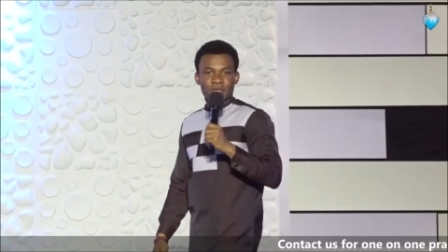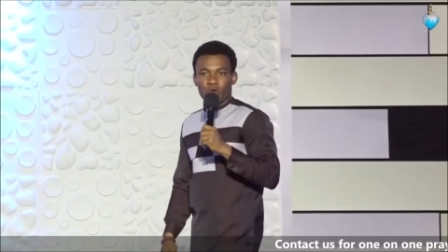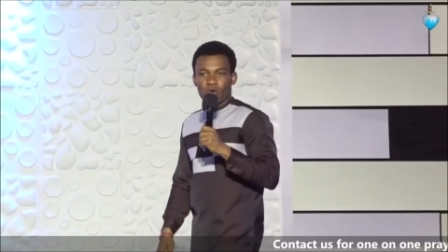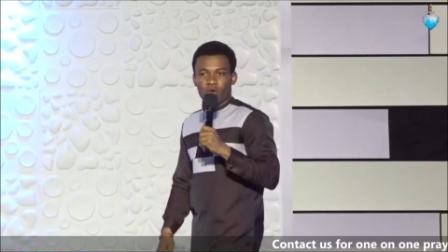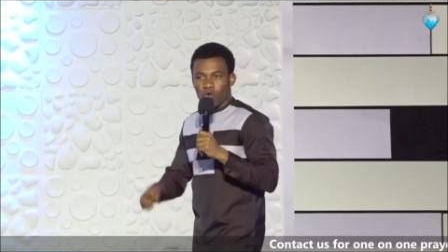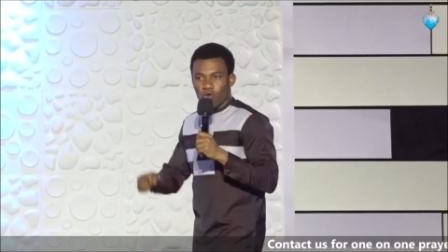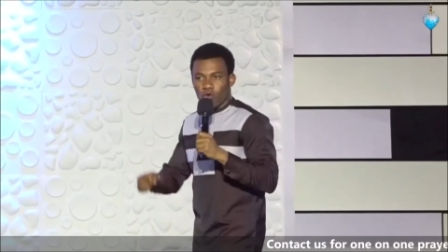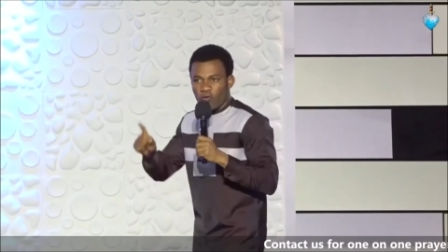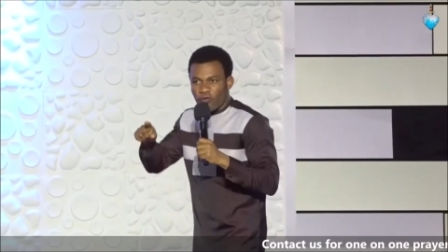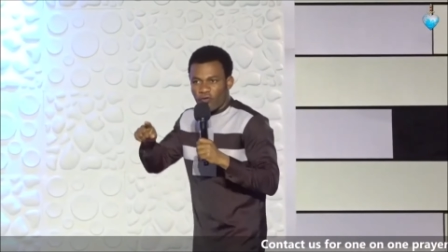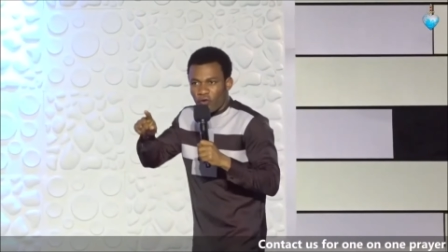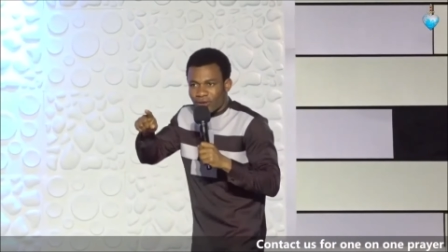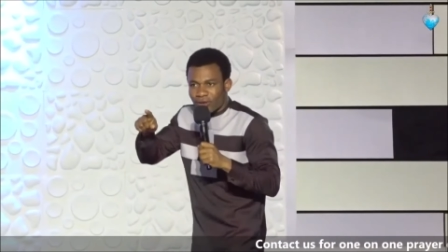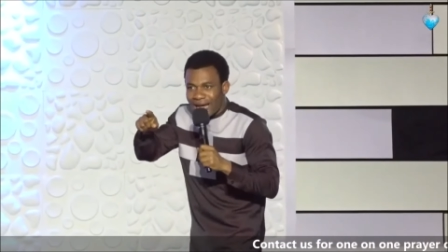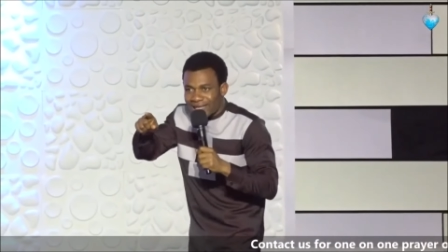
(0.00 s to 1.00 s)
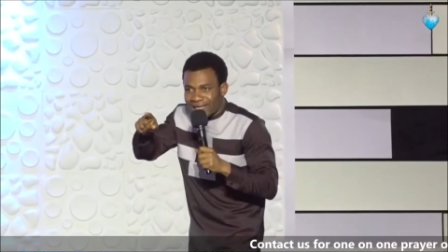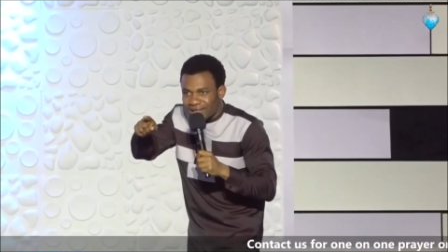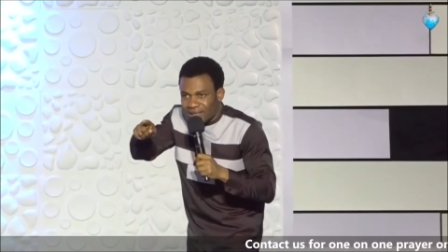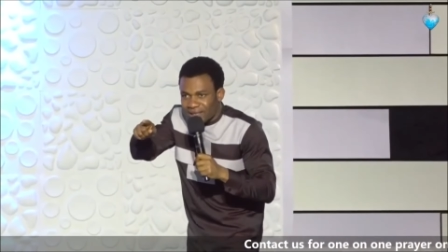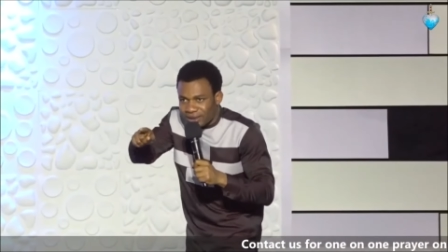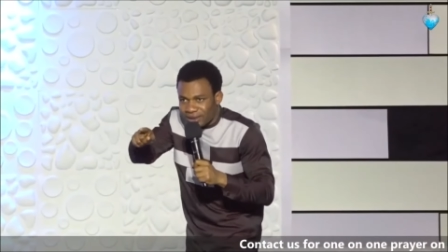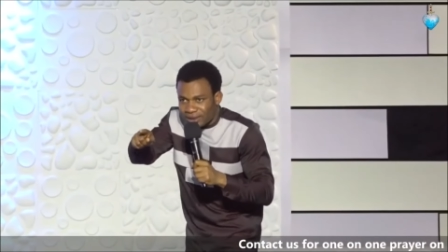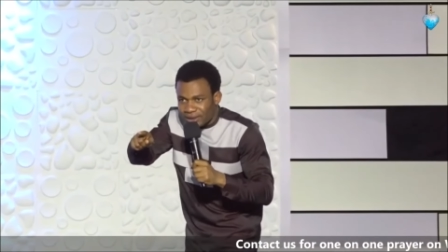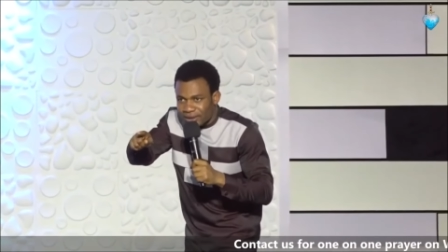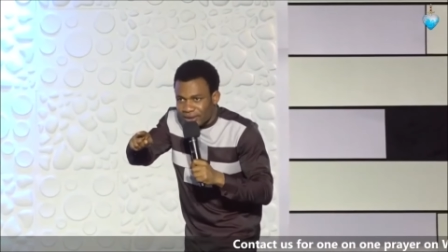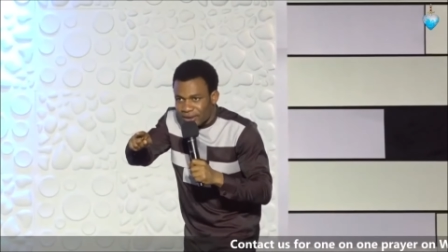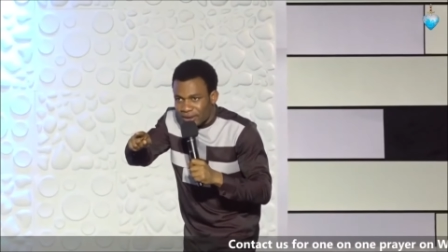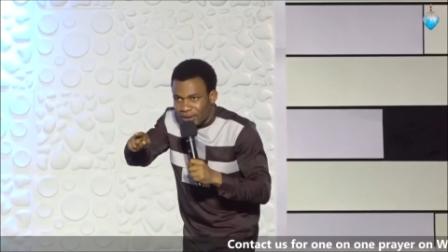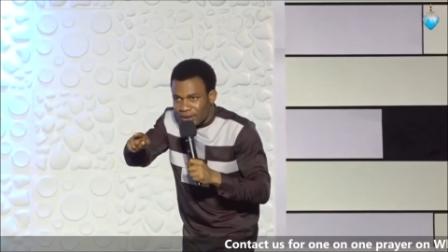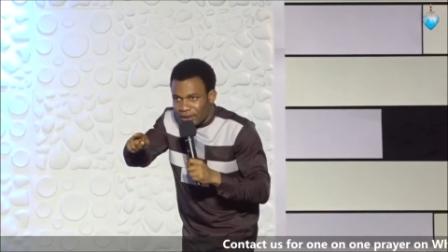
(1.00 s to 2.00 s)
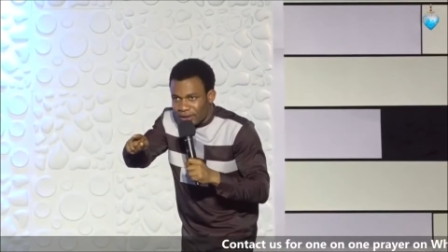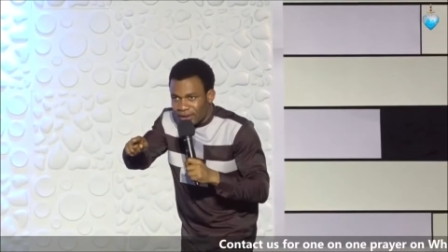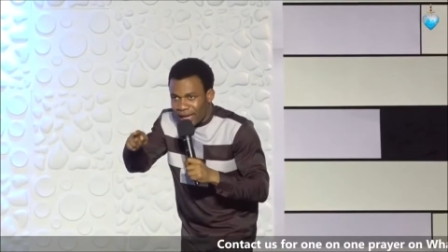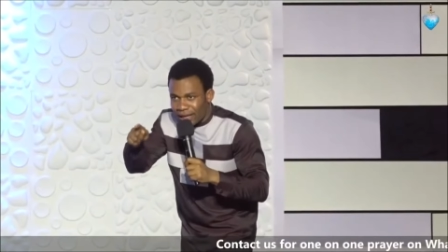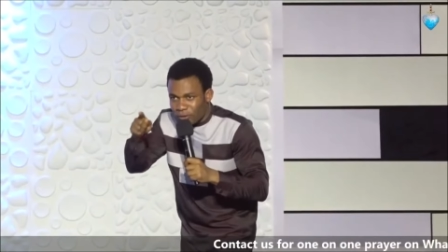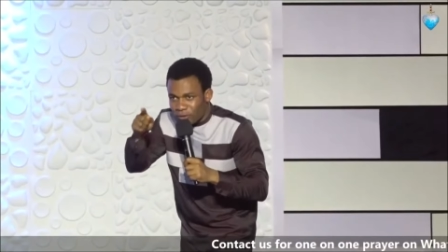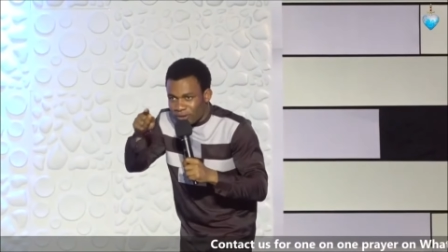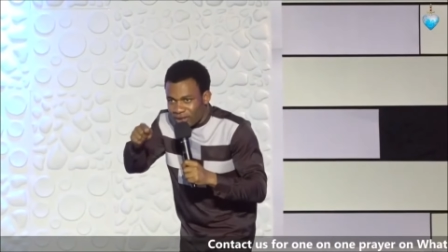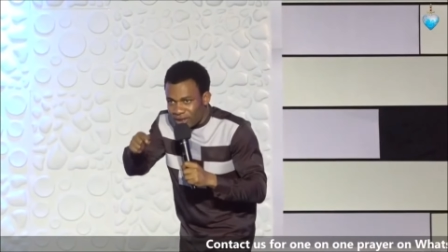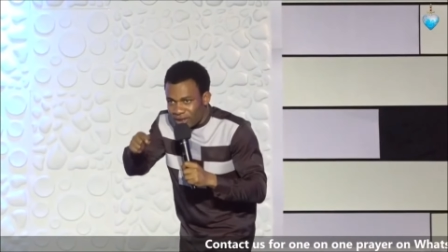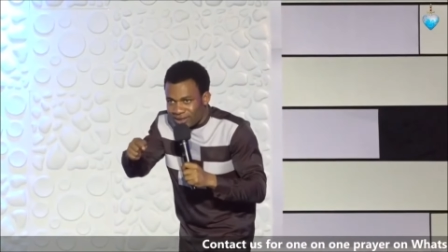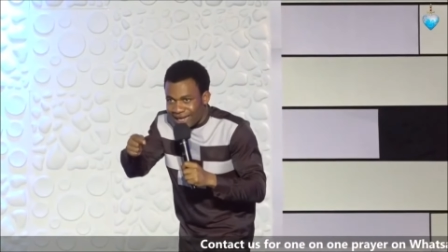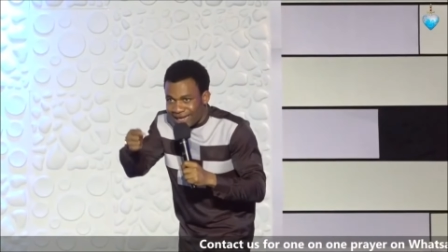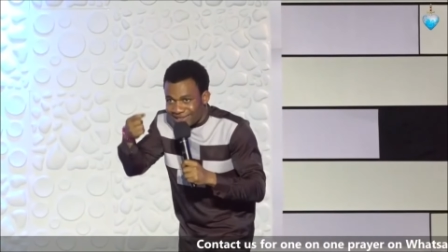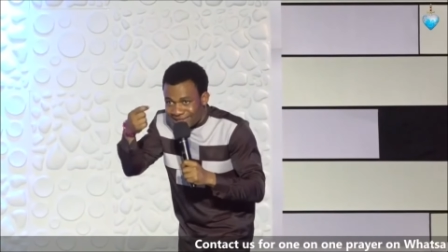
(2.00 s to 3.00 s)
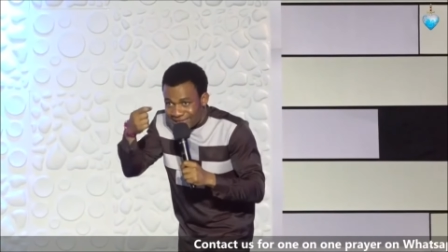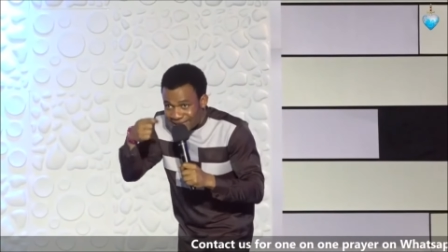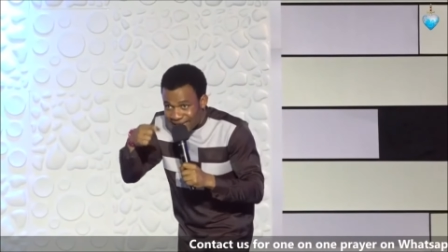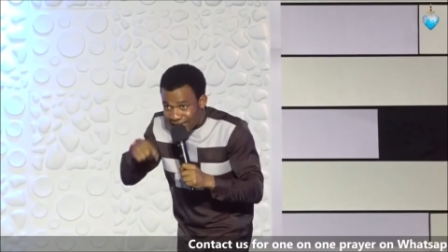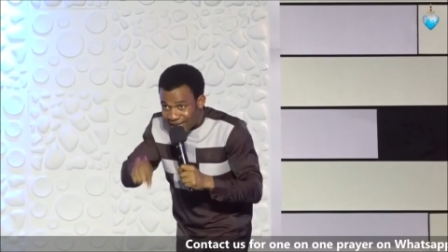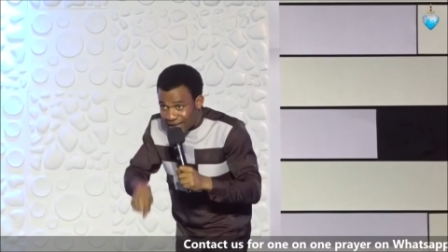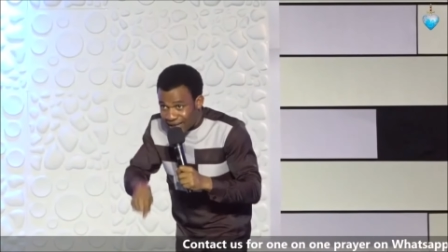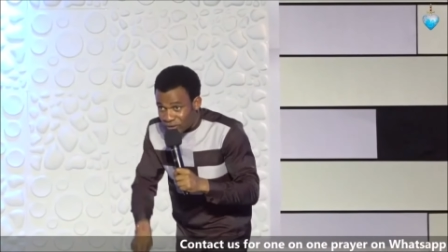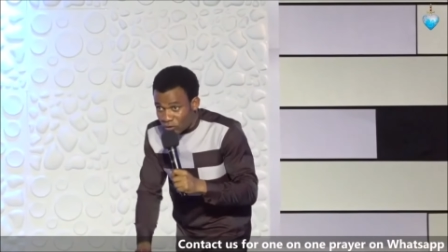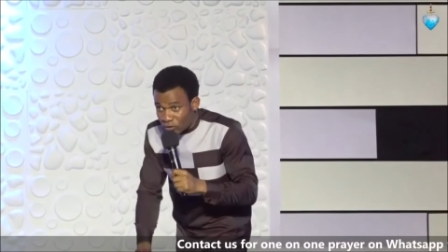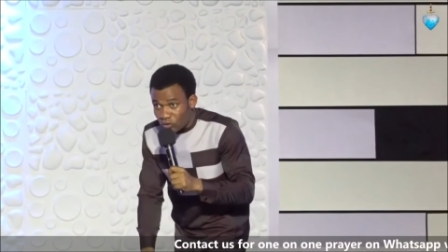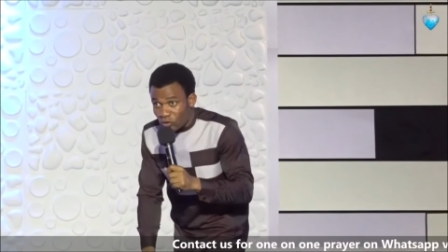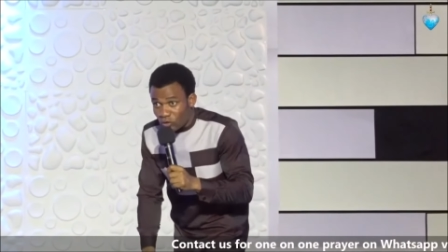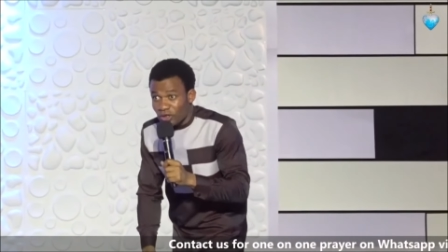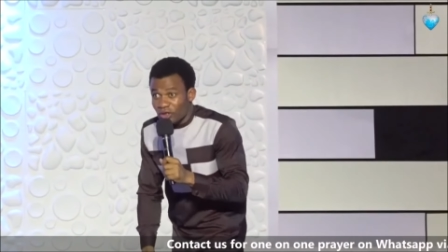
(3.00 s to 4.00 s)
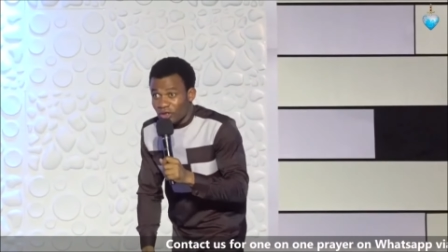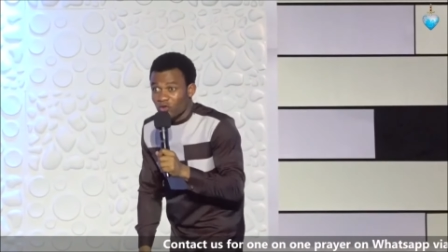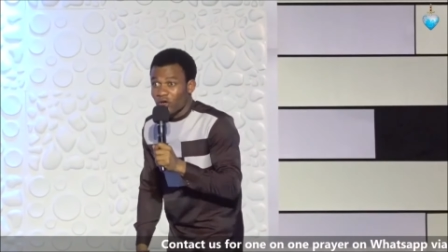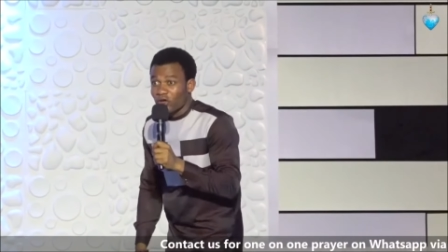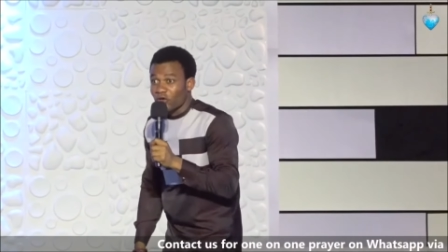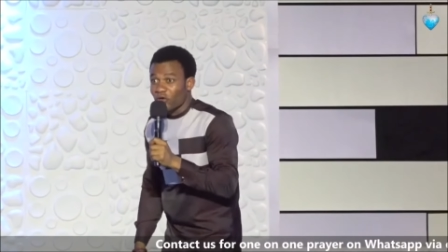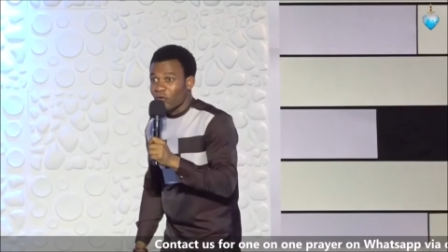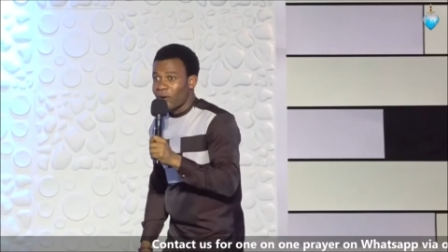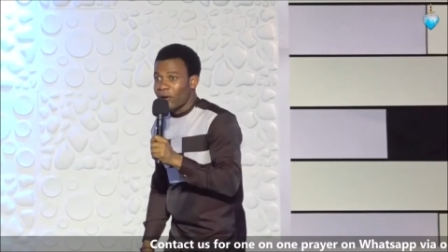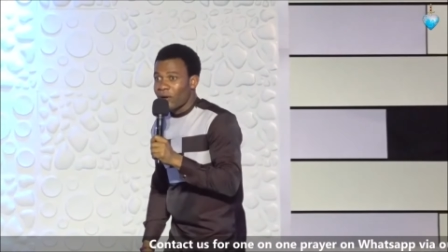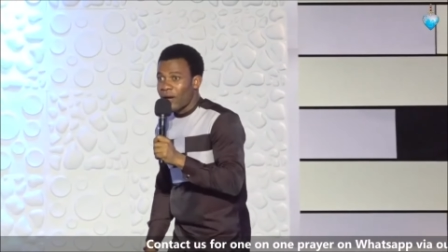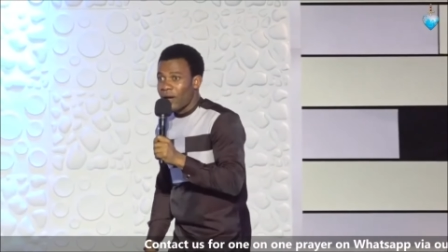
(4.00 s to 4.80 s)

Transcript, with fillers: Look for that thing that you think that Satan can use to destroy you